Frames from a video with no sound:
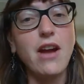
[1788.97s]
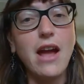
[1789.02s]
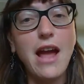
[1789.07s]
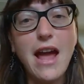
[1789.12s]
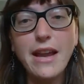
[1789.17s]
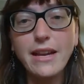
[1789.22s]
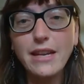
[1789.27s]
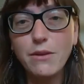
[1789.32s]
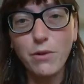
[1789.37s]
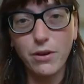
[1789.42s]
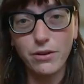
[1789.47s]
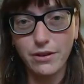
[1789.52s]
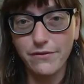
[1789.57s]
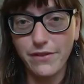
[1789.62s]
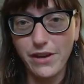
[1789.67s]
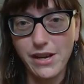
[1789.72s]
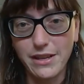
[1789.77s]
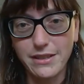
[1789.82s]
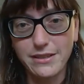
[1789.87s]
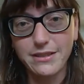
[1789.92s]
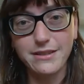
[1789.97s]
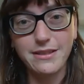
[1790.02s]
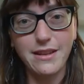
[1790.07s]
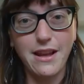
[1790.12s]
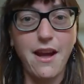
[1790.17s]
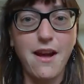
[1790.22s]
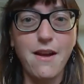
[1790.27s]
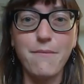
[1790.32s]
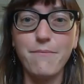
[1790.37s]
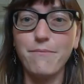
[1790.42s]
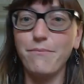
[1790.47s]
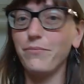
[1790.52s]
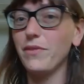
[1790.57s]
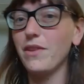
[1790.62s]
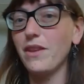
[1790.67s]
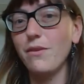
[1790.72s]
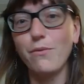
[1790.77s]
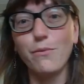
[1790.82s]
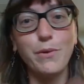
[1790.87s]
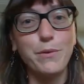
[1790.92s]
Any one of us
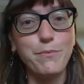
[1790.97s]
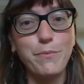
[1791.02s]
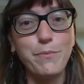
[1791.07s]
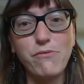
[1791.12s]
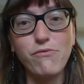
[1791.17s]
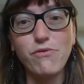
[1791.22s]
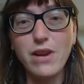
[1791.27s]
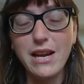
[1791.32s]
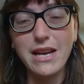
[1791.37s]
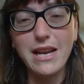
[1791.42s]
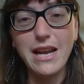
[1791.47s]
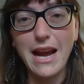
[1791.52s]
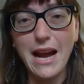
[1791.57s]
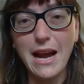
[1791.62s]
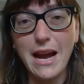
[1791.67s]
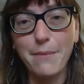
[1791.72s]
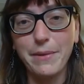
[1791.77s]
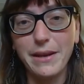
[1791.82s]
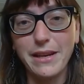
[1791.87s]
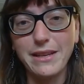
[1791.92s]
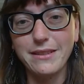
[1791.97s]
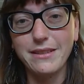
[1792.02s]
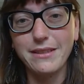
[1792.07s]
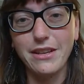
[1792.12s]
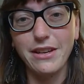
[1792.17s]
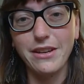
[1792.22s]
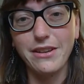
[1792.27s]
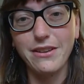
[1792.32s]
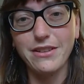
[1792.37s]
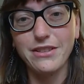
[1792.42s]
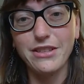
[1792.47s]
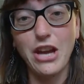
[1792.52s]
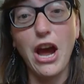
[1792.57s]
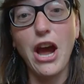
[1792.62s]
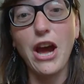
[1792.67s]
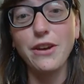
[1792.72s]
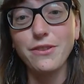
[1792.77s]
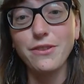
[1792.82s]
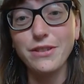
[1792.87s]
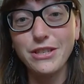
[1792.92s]
would be really happy to
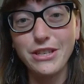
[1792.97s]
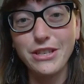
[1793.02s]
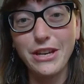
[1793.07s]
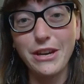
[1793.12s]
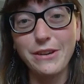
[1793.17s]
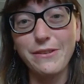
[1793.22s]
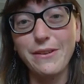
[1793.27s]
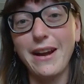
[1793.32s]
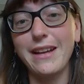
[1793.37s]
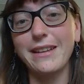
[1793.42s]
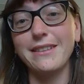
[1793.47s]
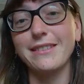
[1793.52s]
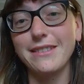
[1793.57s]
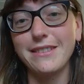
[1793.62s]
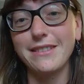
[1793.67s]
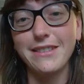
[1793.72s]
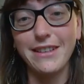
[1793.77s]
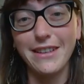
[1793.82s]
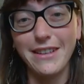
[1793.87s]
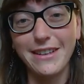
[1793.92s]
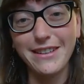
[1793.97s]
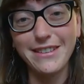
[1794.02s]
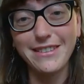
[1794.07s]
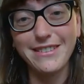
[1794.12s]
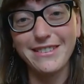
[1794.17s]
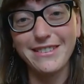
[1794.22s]
host you and to